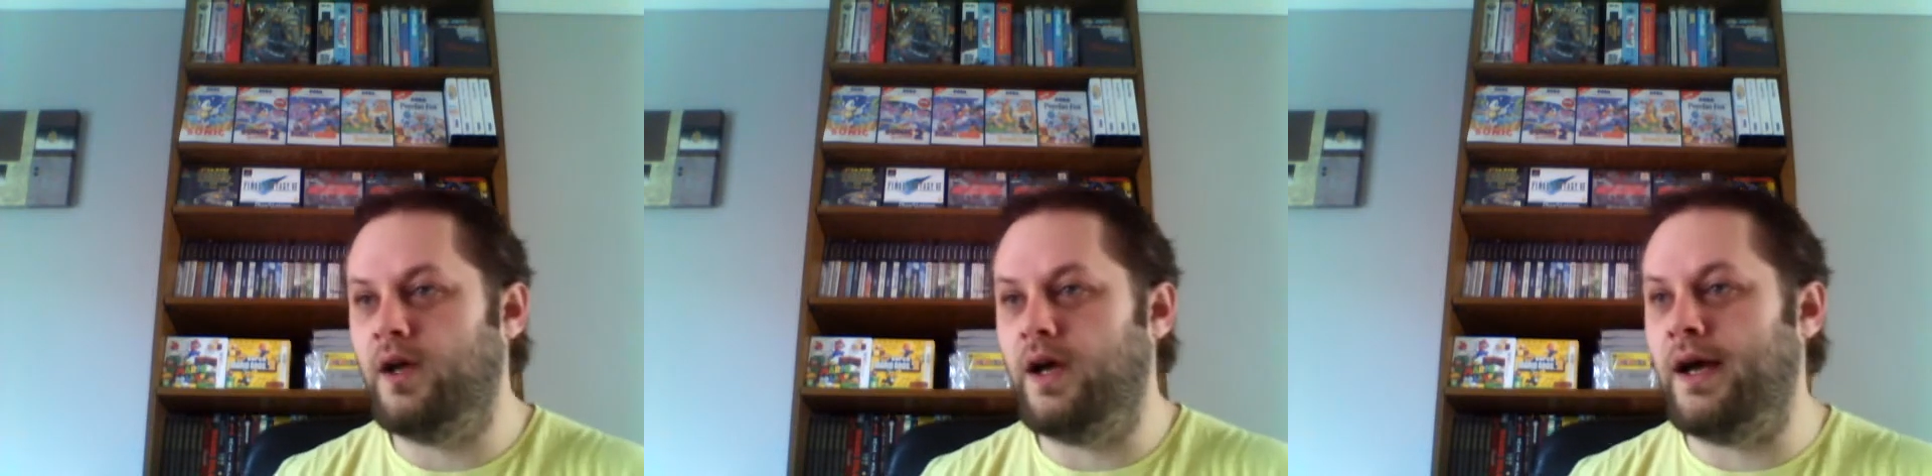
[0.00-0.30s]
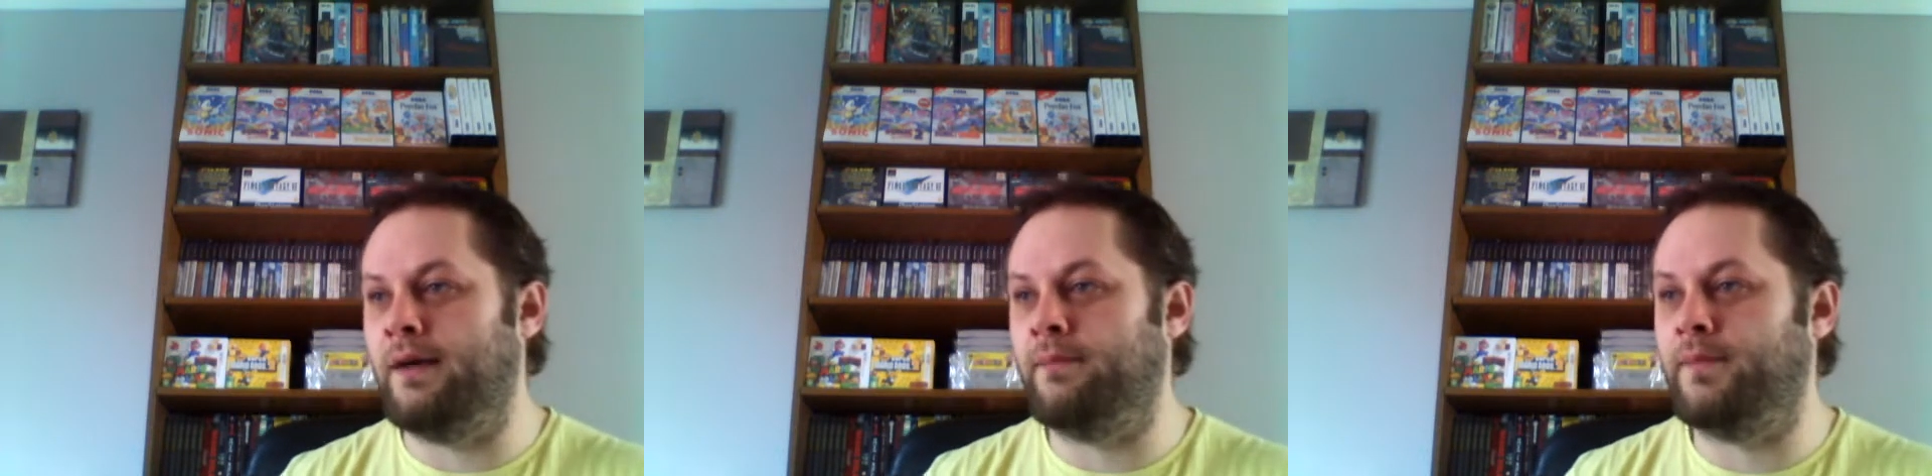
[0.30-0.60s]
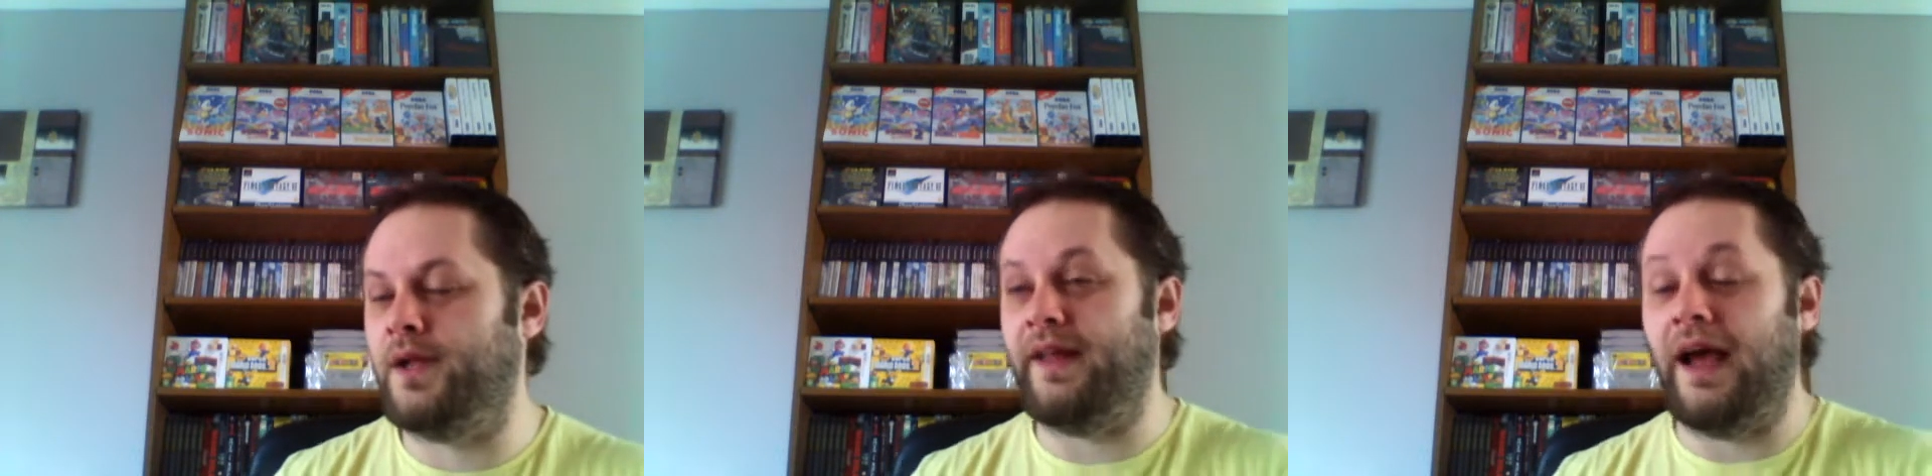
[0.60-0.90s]

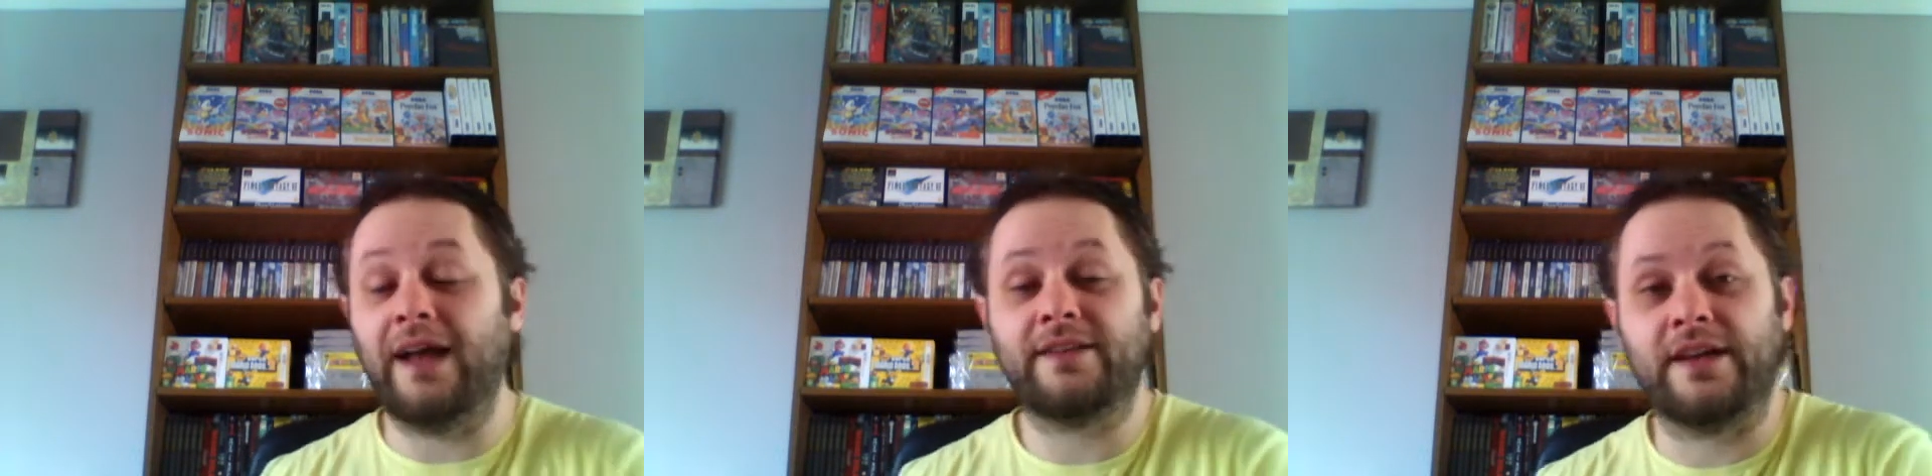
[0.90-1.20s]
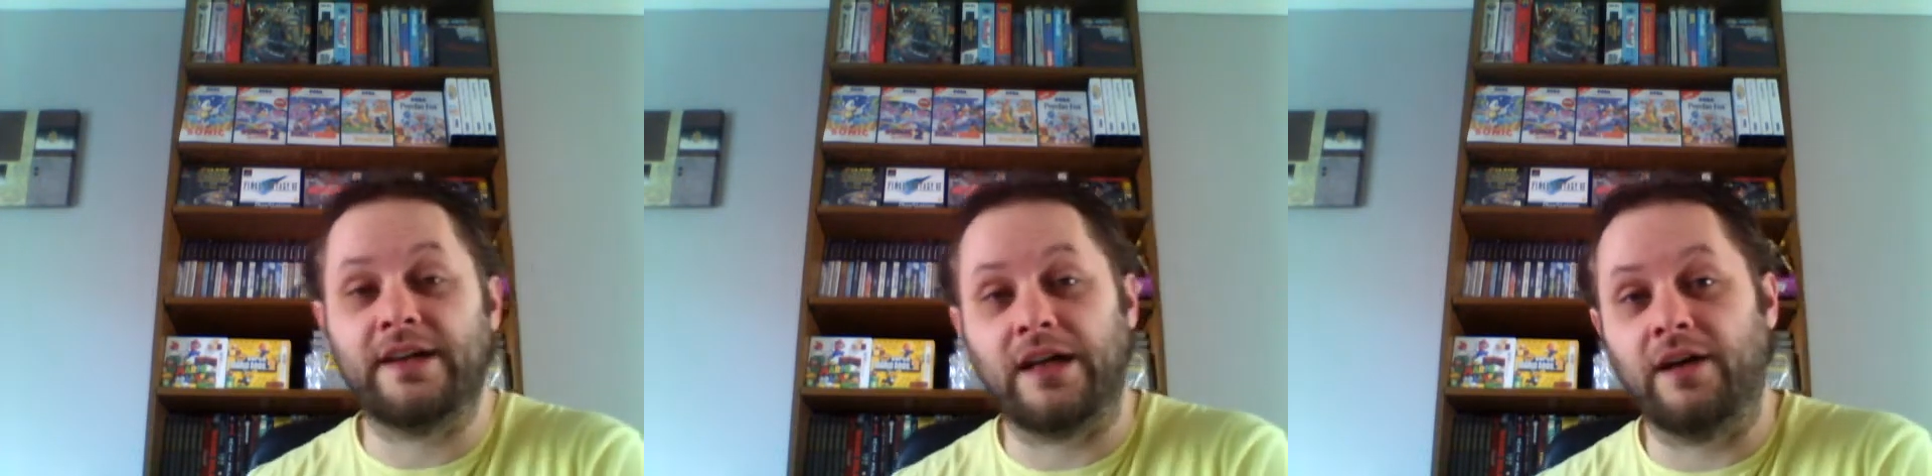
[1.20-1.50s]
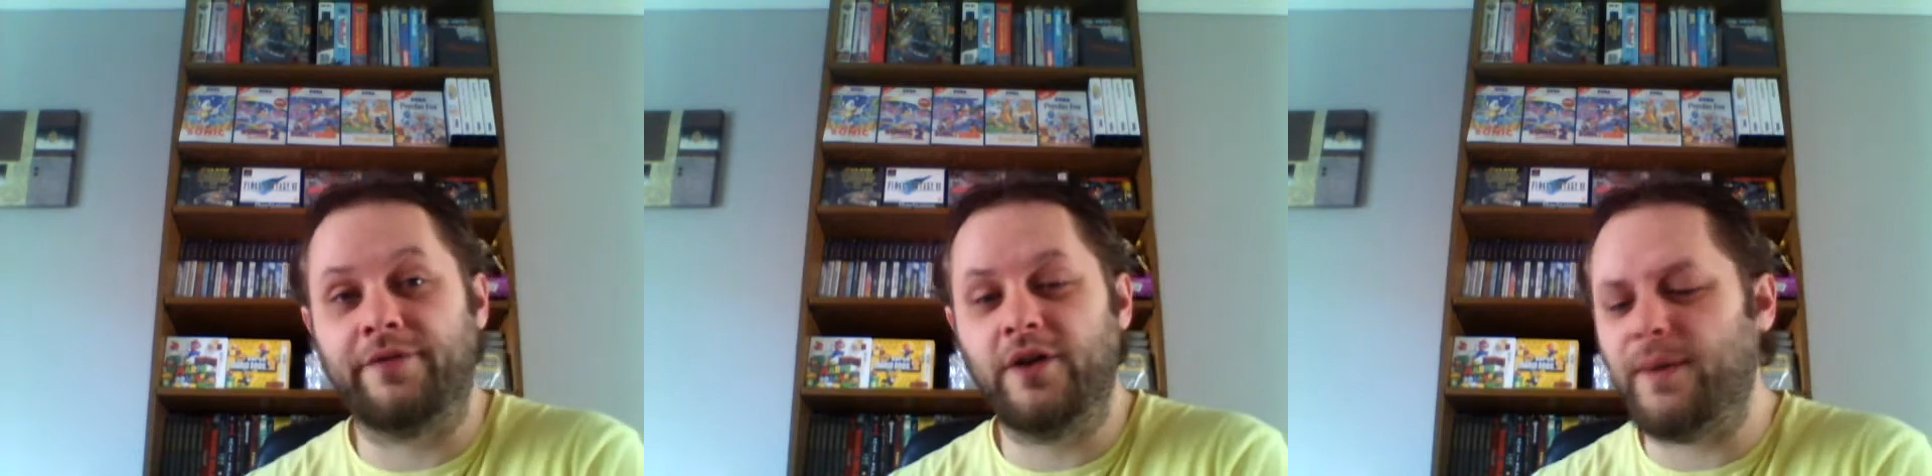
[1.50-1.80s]
They had a few